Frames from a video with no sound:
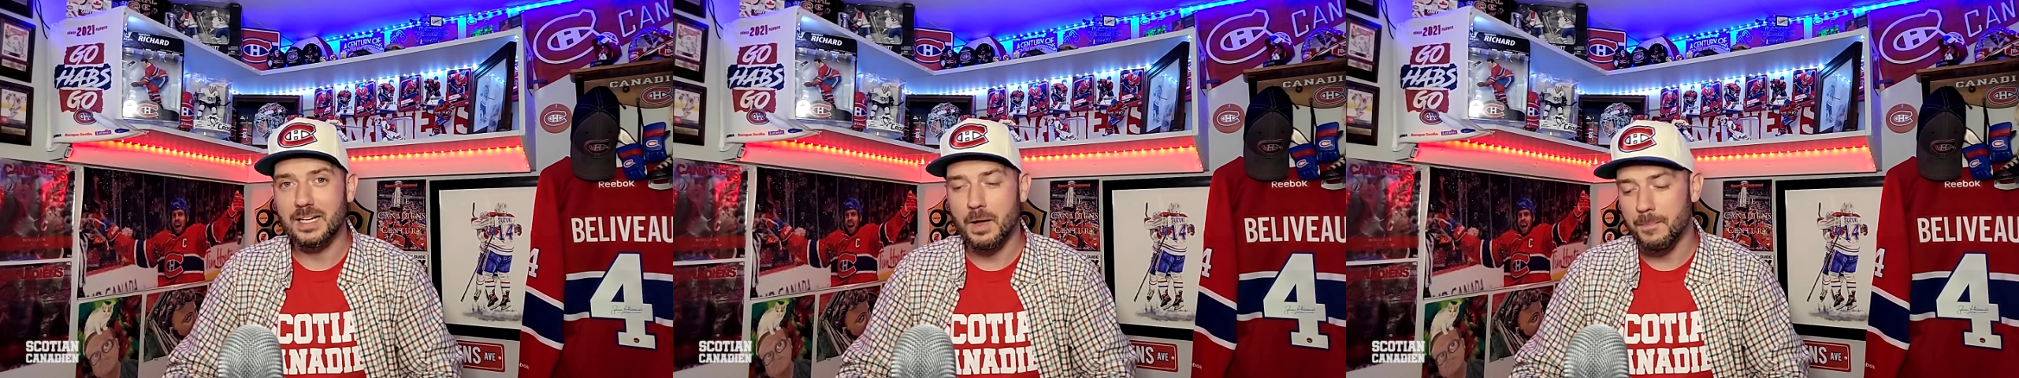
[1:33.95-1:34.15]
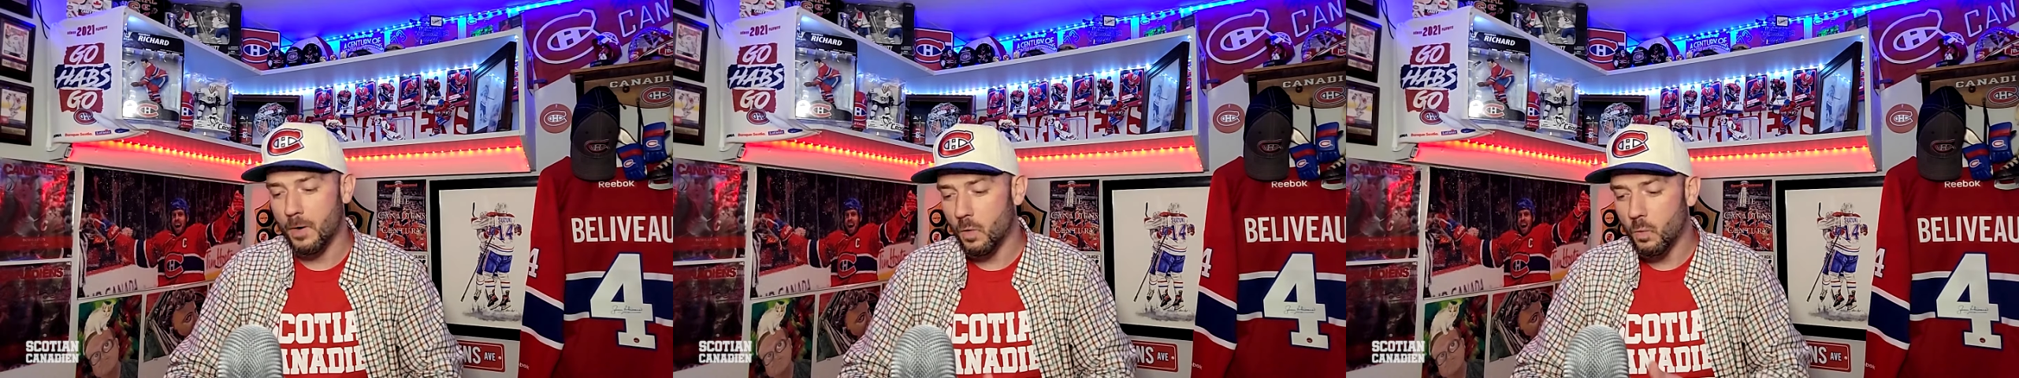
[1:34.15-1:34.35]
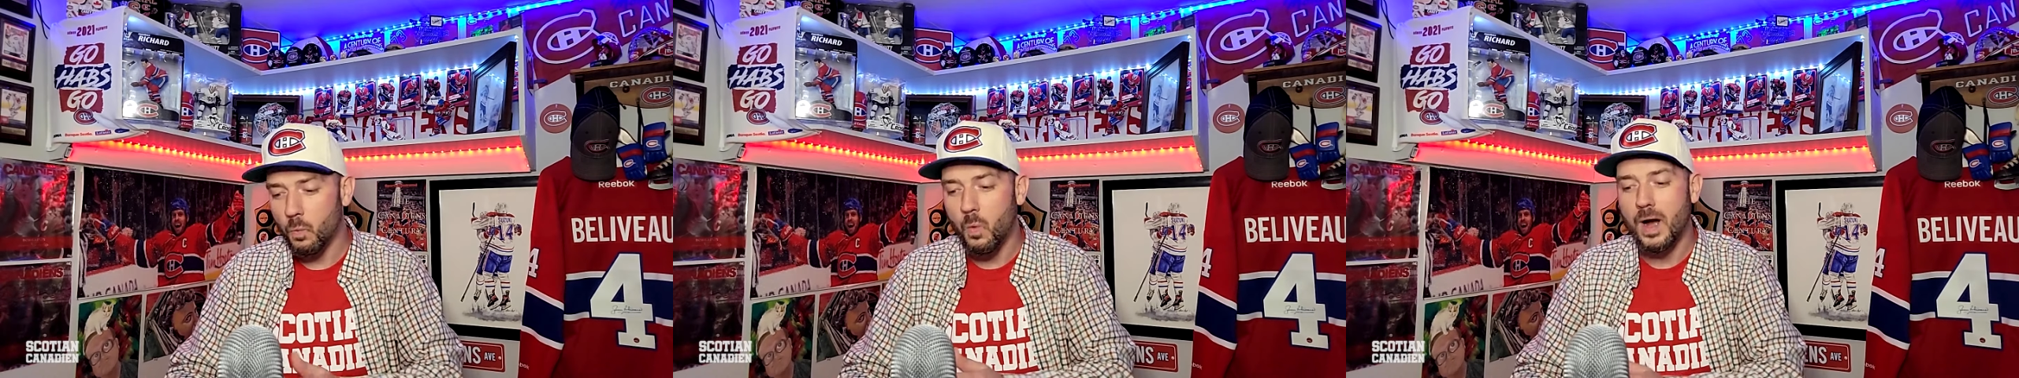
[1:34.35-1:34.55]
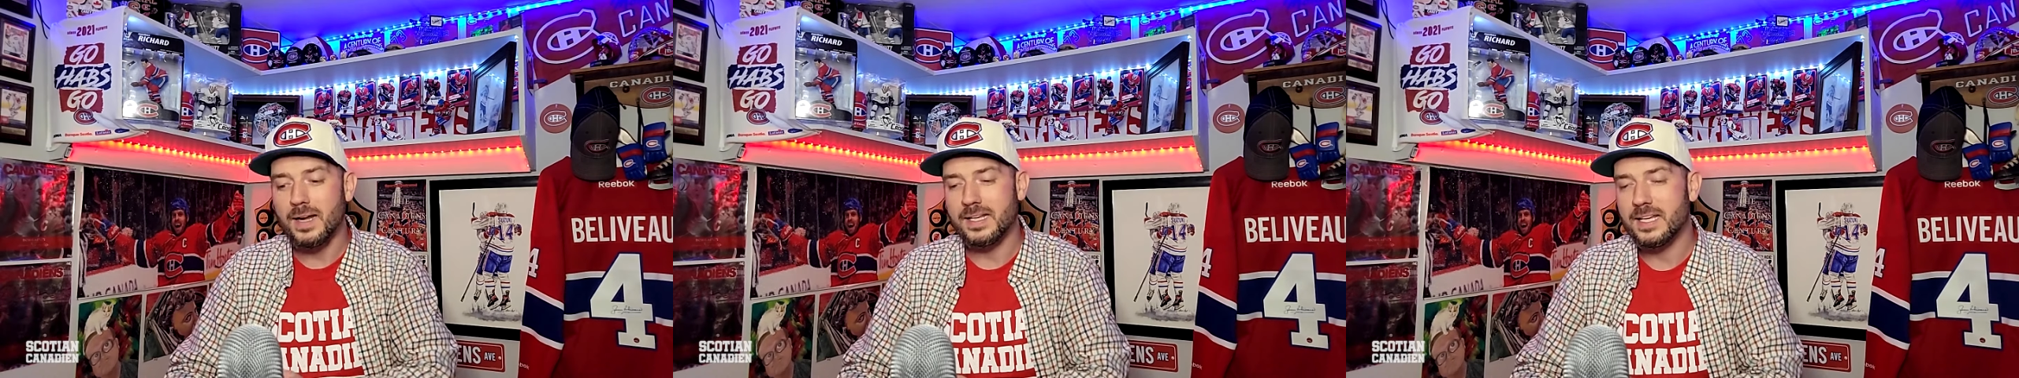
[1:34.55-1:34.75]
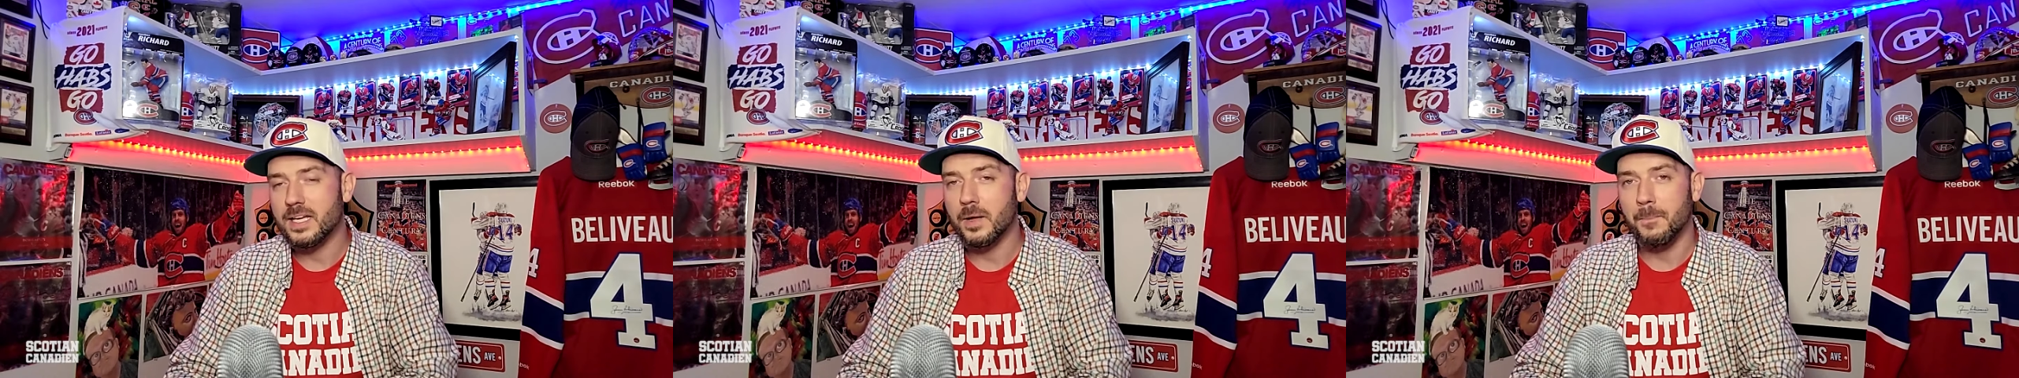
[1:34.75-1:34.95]
about what
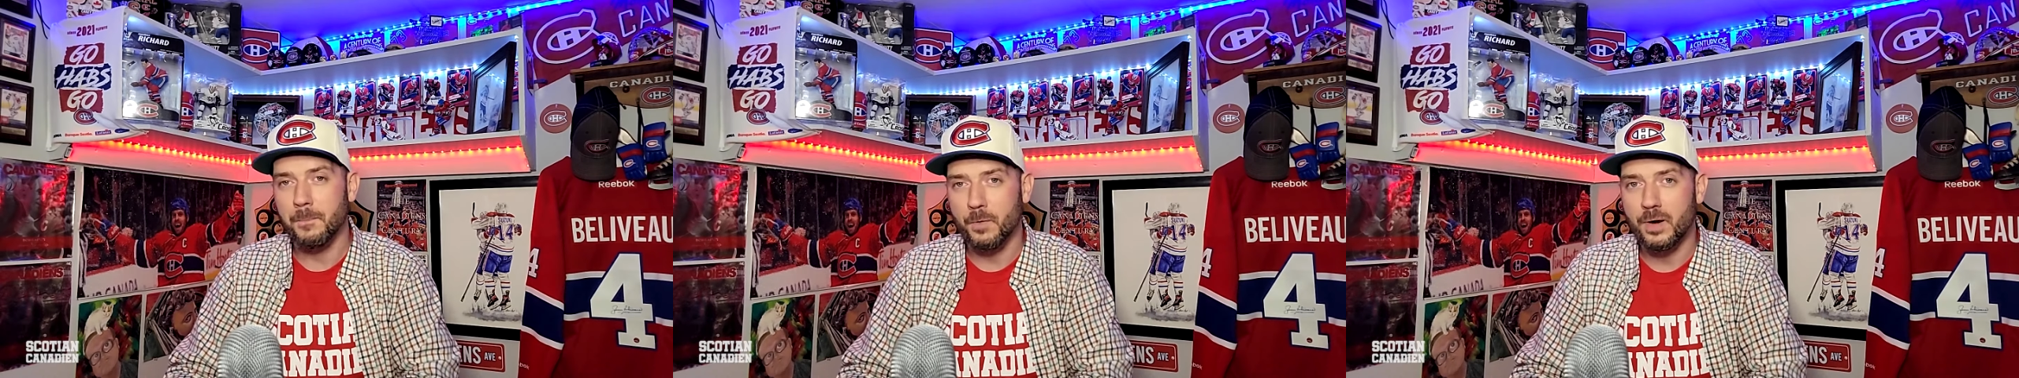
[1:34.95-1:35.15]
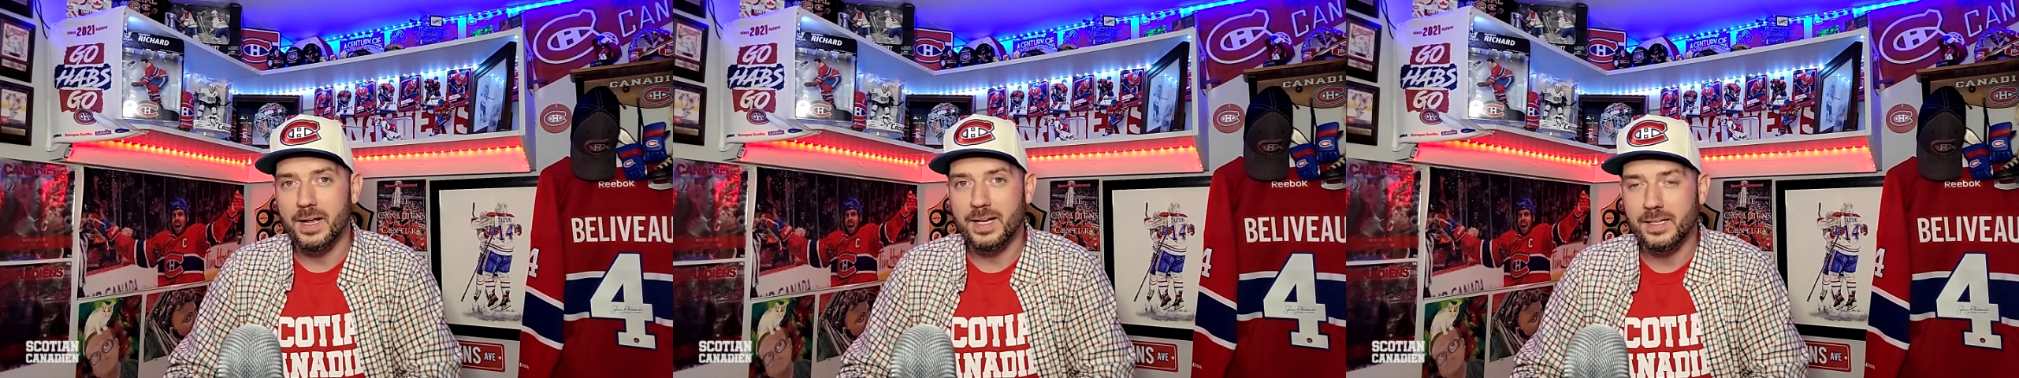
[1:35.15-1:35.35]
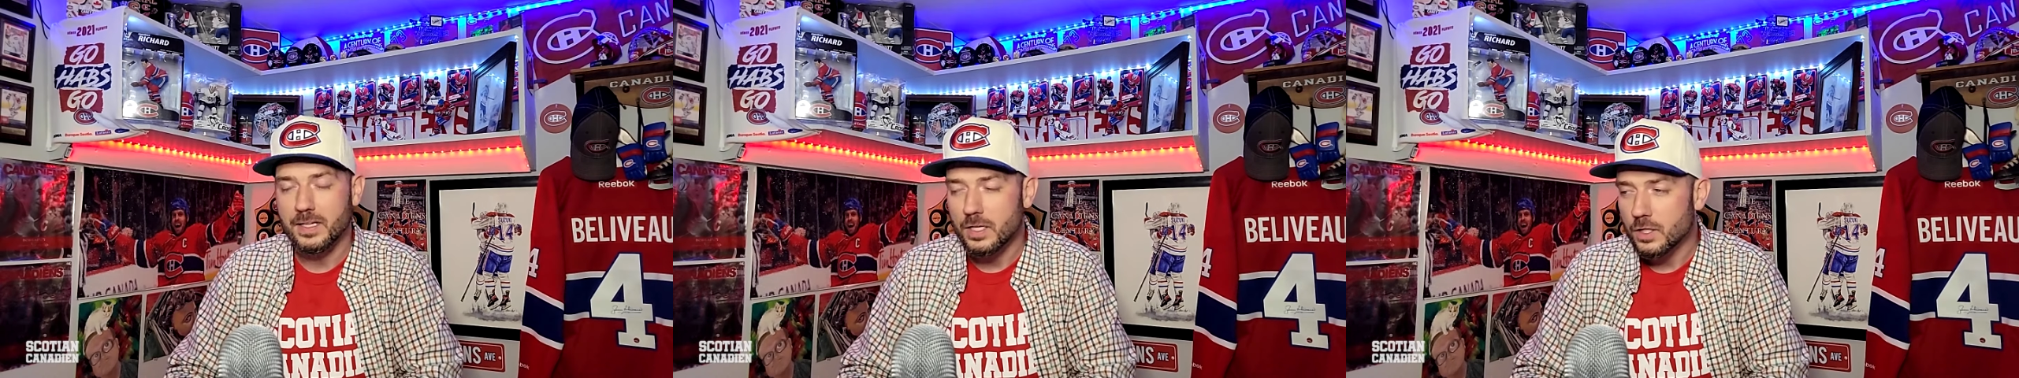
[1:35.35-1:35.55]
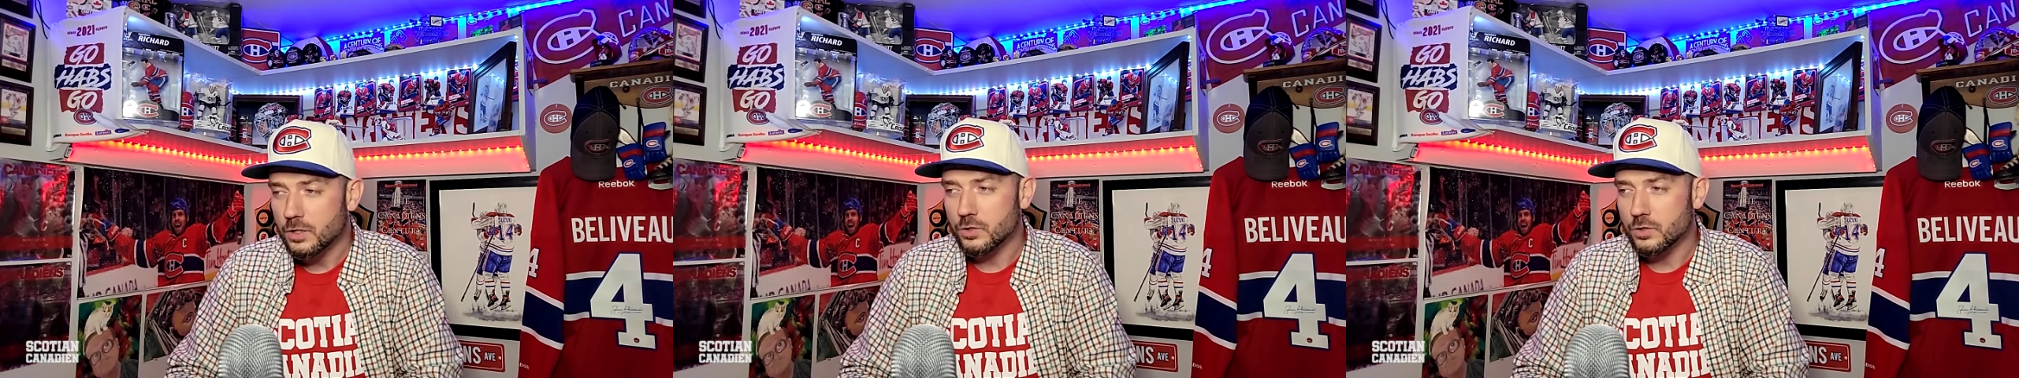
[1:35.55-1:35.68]
he can bring